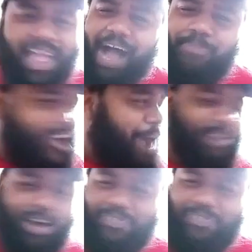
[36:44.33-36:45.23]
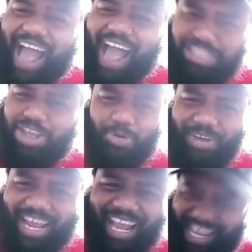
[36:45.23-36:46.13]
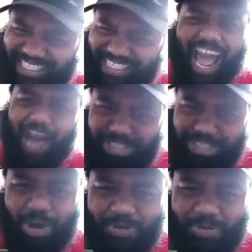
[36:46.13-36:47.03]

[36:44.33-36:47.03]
I'm driving off a house note, nigga. That's a house note.